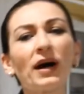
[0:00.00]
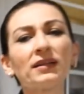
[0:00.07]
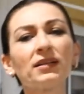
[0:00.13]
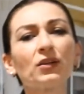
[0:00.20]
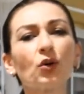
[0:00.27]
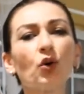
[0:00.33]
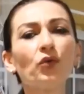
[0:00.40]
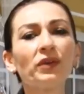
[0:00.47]

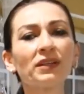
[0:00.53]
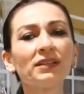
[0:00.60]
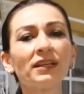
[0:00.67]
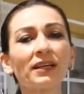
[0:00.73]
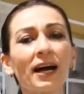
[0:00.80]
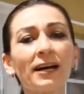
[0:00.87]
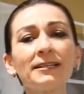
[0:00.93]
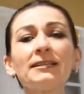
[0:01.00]
water over the
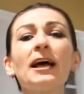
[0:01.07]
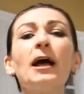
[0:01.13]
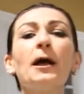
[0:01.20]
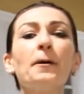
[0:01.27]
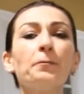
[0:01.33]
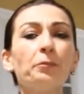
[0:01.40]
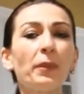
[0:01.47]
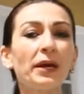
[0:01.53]
rice.
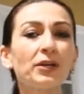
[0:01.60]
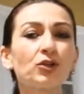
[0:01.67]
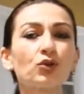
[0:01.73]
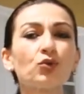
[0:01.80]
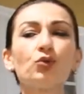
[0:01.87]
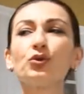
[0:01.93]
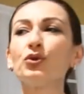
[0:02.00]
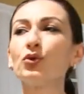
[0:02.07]
Make
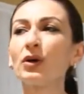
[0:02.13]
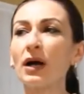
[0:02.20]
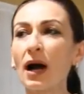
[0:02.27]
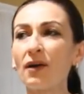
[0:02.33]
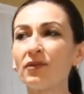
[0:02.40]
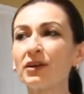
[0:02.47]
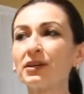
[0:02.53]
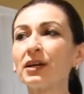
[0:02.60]
sure you
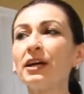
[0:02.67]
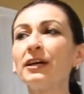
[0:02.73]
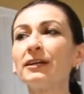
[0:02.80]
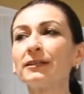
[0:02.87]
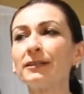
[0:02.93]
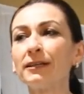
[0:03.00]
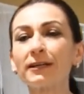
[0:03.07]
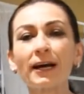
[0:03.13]
cover
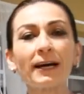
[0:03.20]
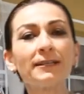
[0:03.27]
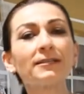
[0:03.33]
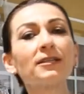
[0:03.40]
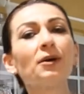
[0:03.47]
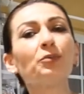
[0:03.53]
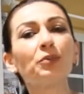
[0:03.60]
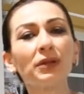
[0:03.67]
the
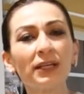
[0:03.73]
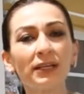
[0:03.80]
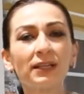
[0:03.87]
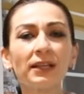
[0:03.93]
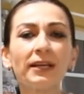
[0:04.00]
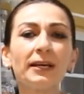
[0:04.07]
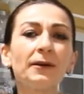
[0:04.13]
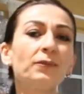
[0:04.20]
rice
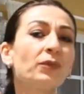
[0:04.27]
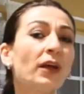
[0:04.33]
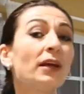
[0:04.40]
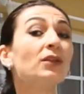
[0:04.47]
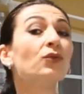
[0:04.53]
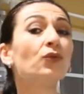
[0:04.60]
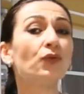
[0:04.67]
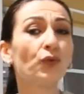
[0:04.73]
completely
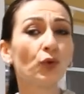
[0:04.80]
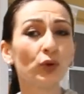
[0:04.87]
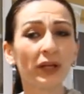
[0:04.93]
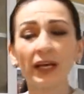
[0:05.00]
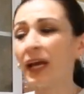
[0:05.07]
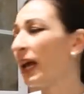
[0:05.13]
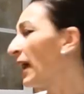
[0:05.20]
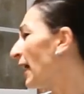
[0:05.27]
and
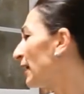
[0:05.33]
fully,